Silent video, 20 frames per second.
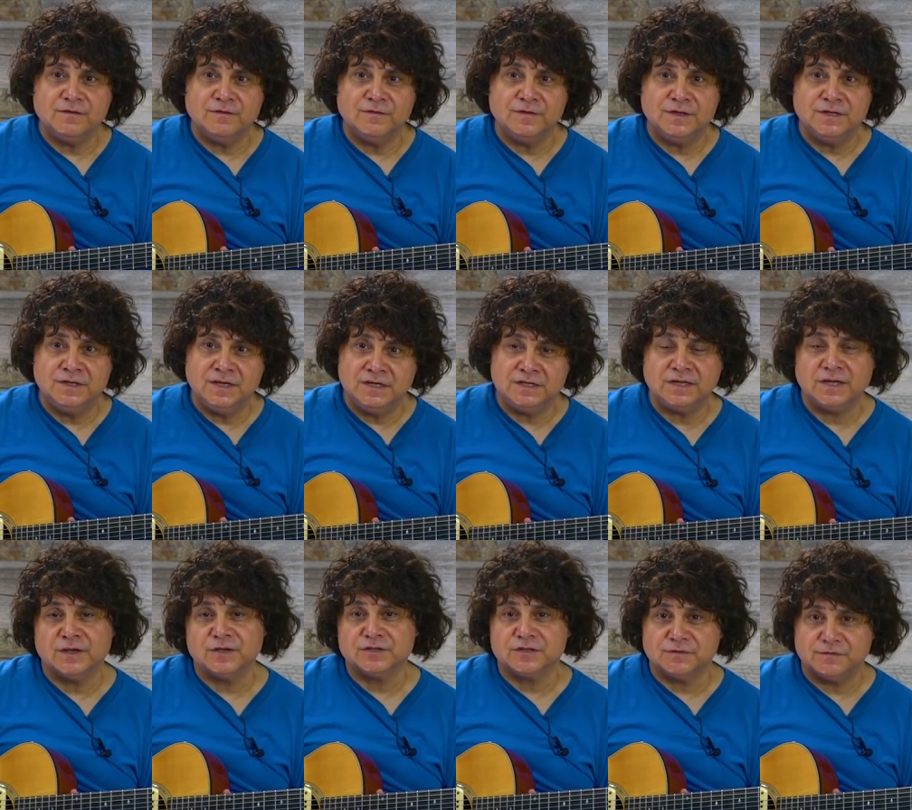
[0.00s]
the
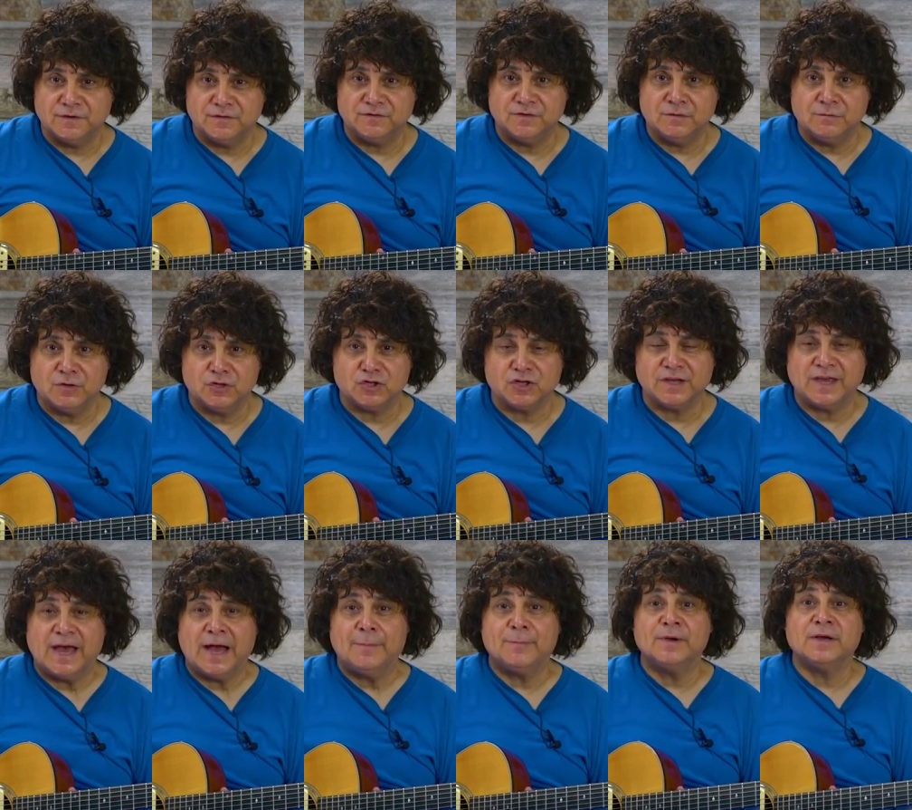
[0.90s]
details of 50 Mission
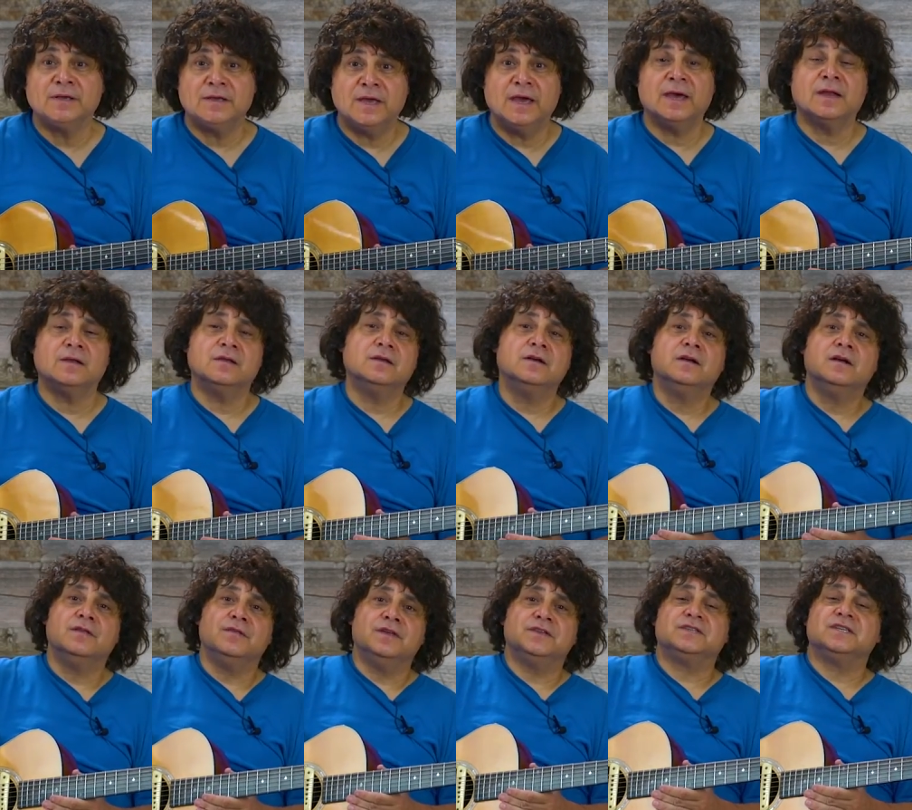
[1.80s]
Cap. Again,
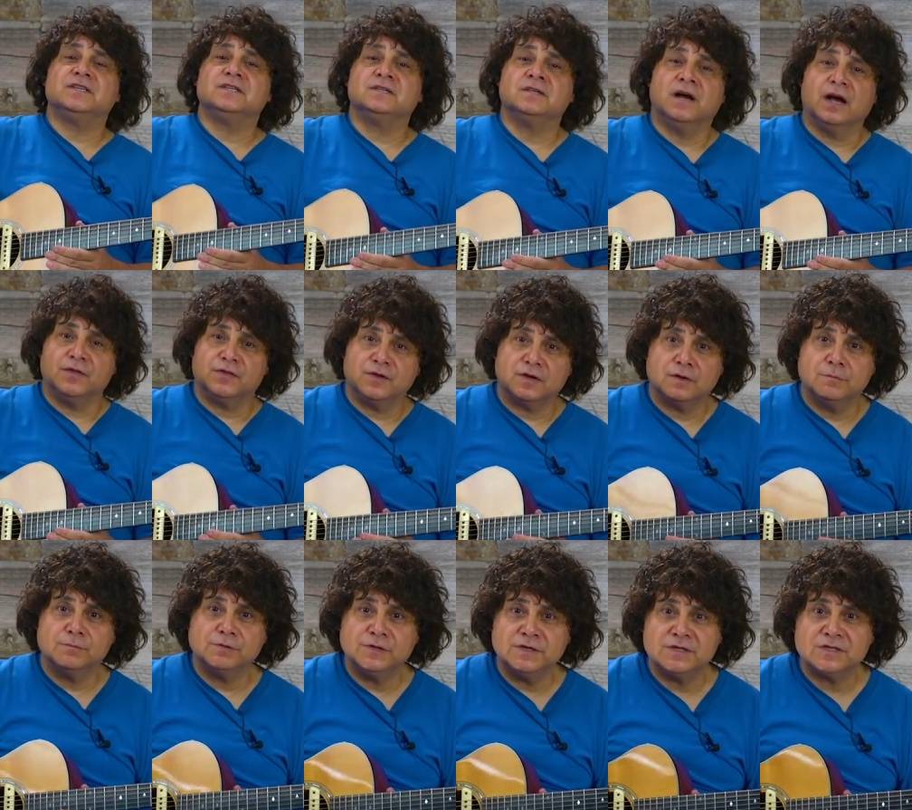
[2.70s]
this is not the
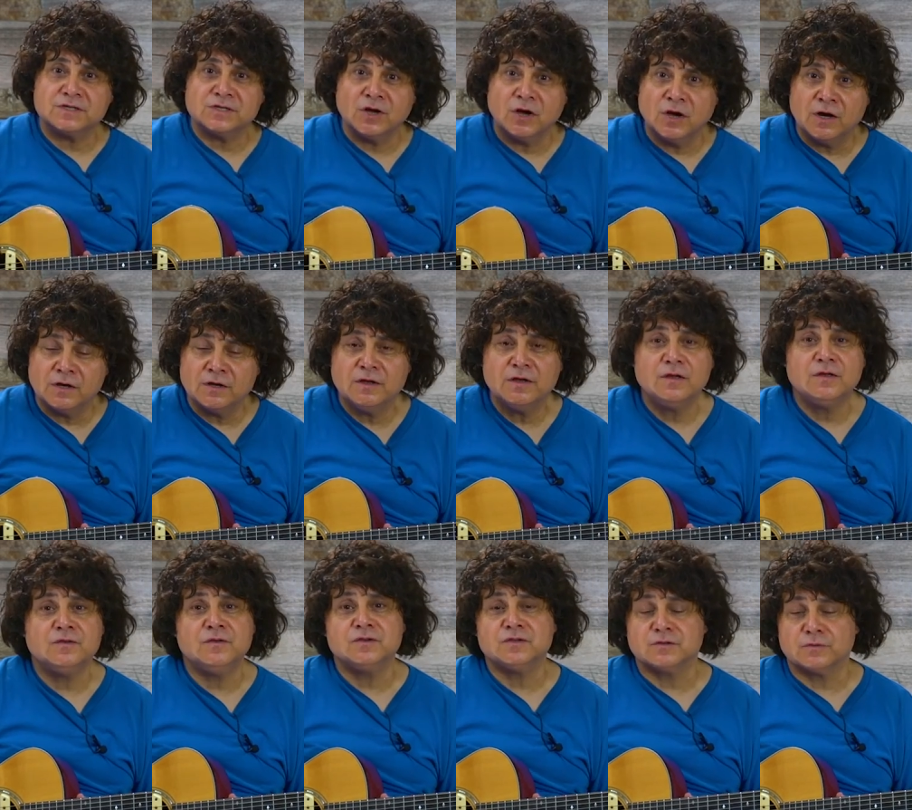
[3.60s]
complete song.
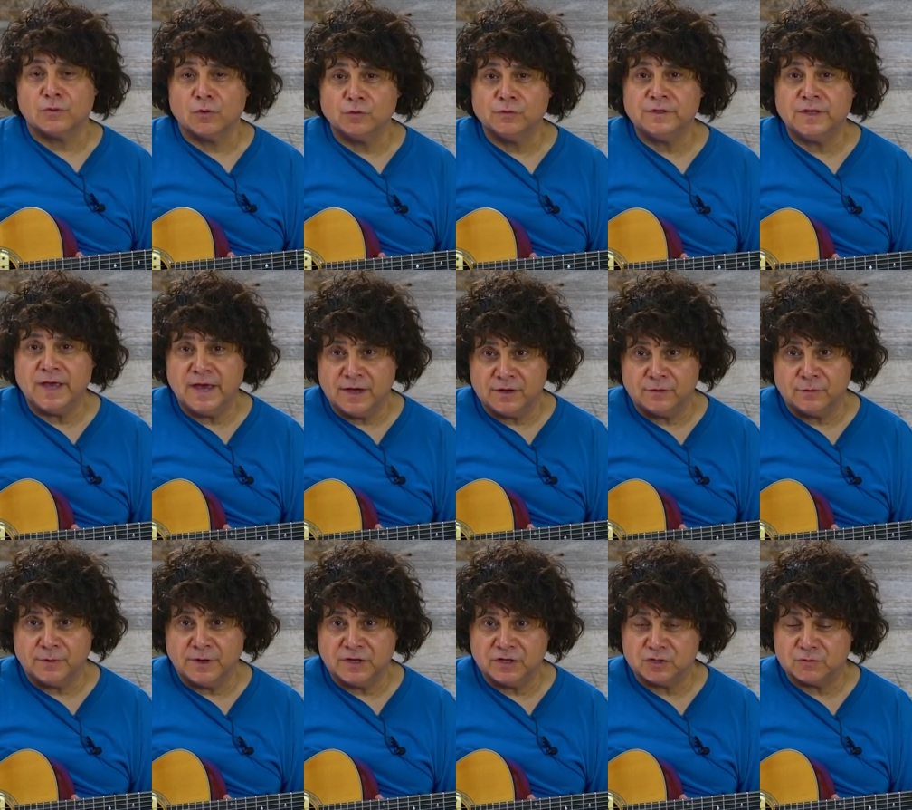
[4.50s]
These are only head
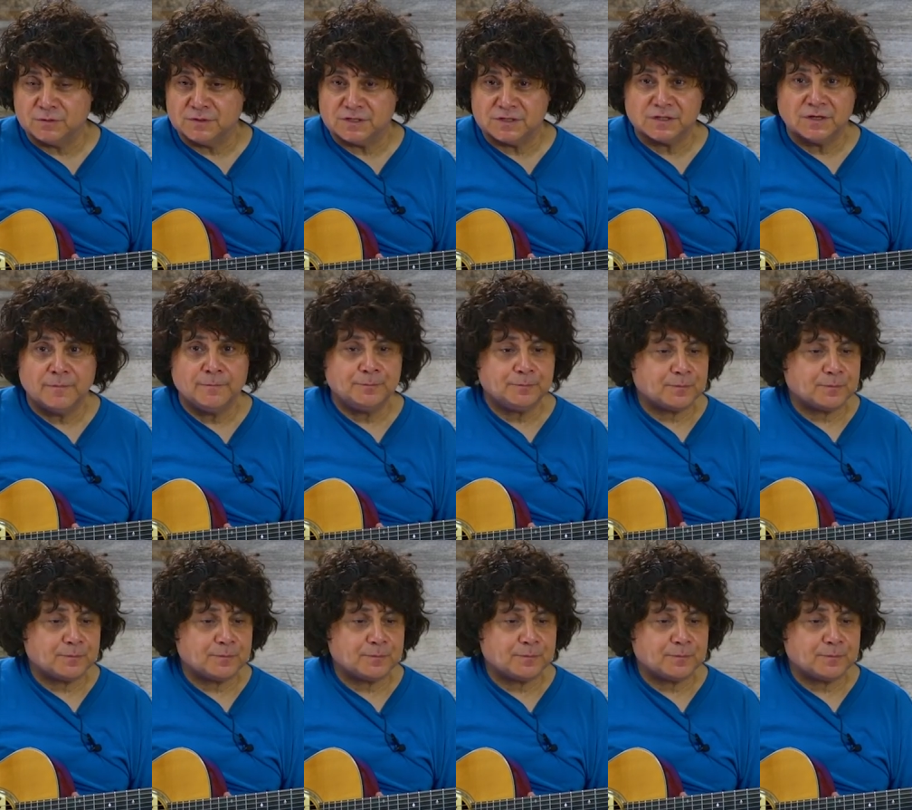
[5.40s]
arrangements.